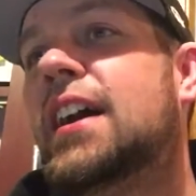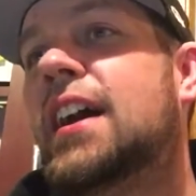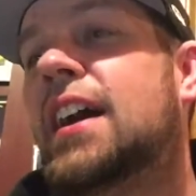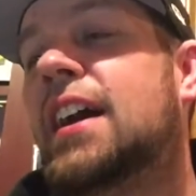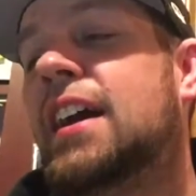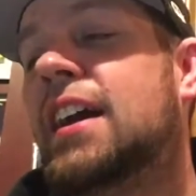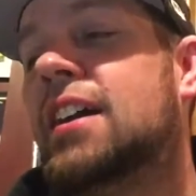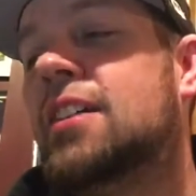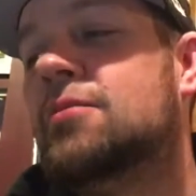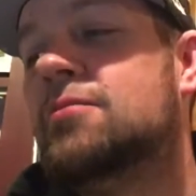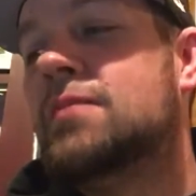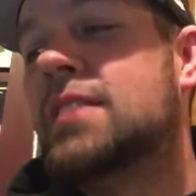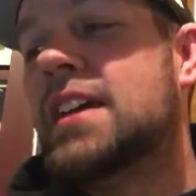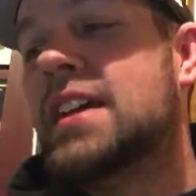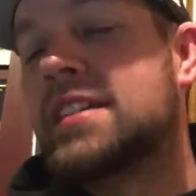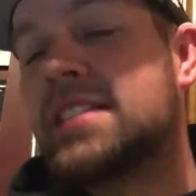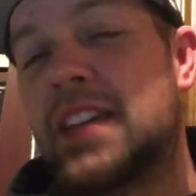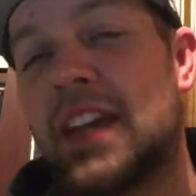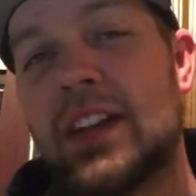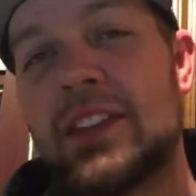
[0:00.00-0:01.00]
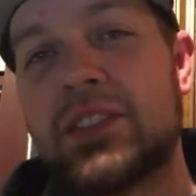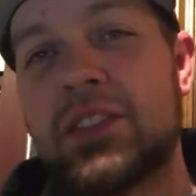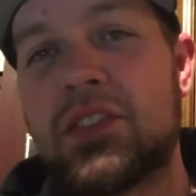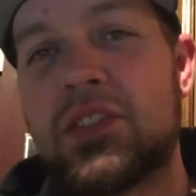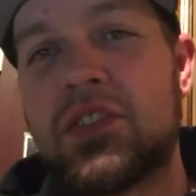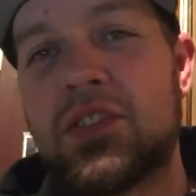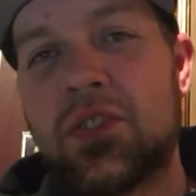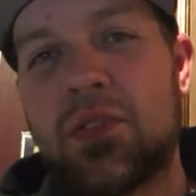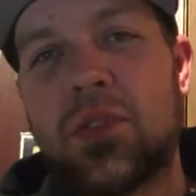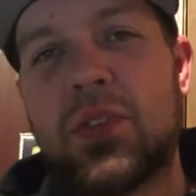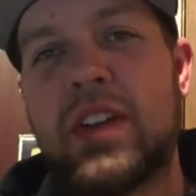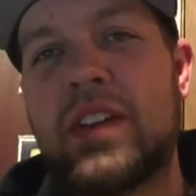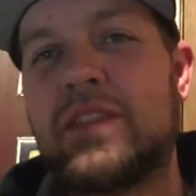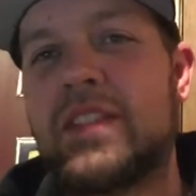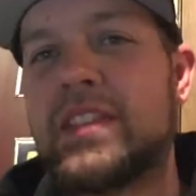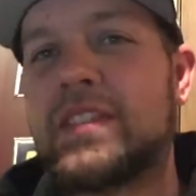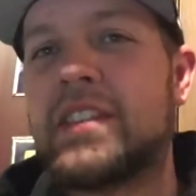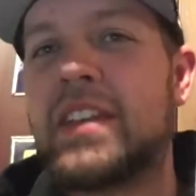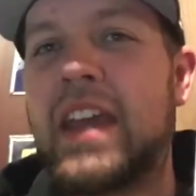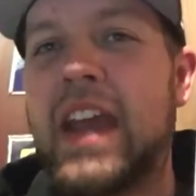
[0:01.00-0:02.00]
It tells a story
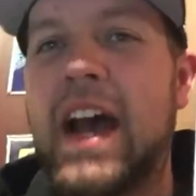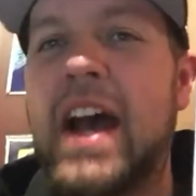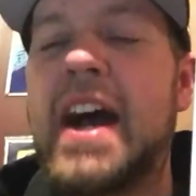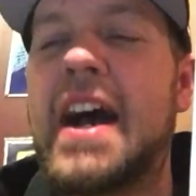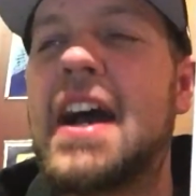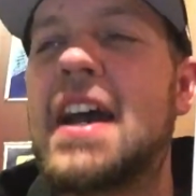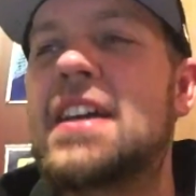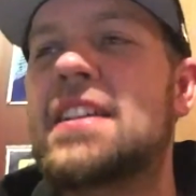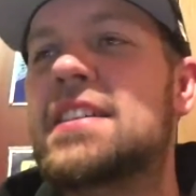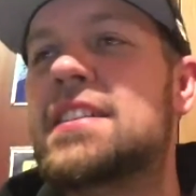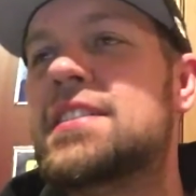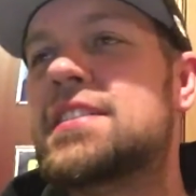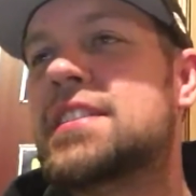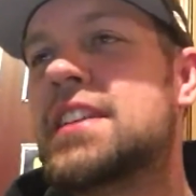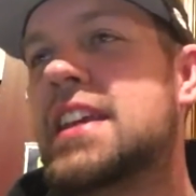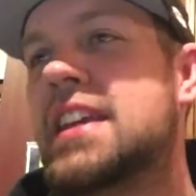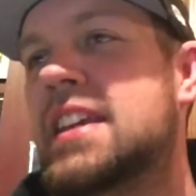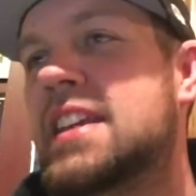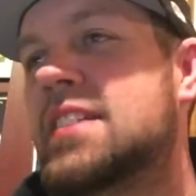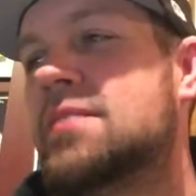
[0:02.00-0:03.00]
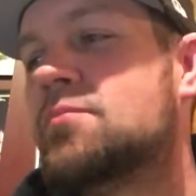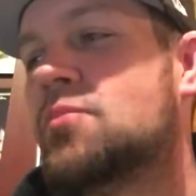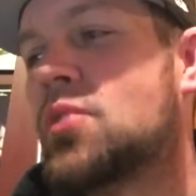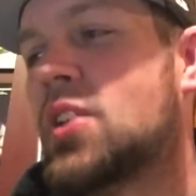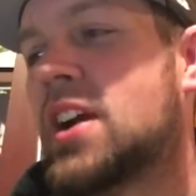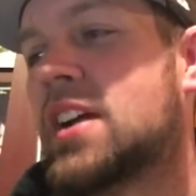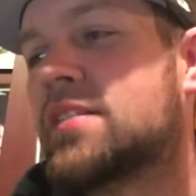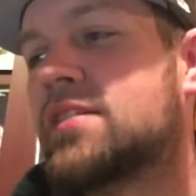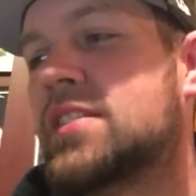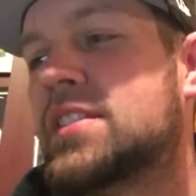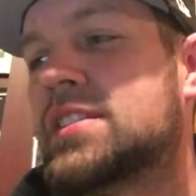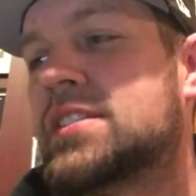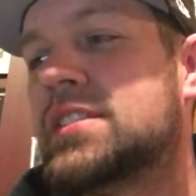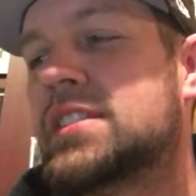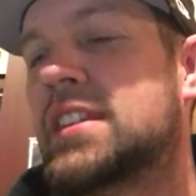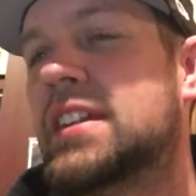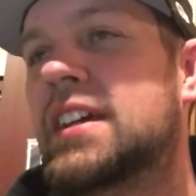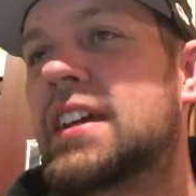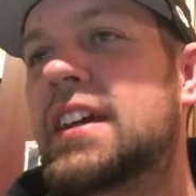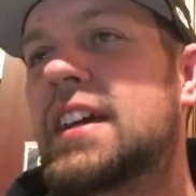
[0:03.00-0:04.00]
of this guy that is eating
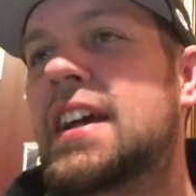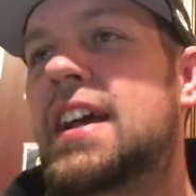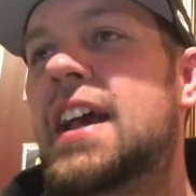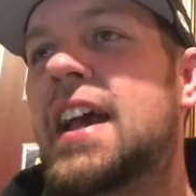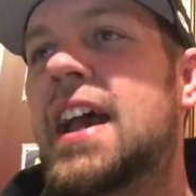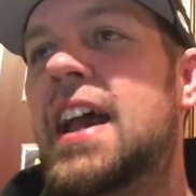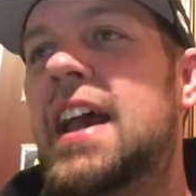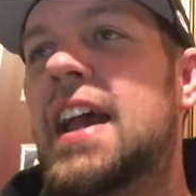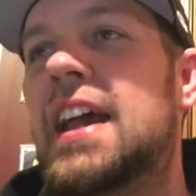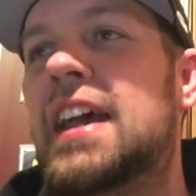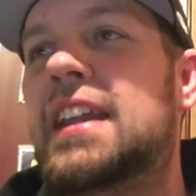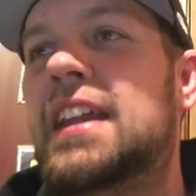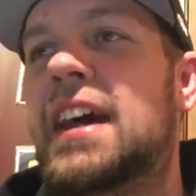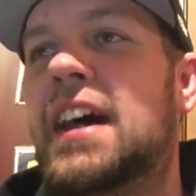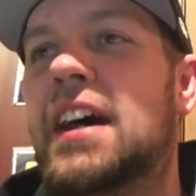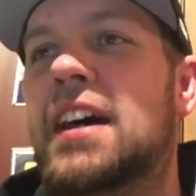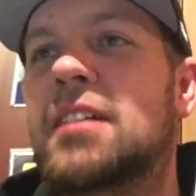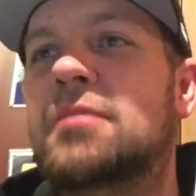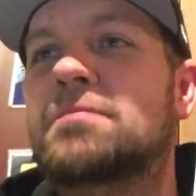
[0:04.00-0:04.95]
breakfast. And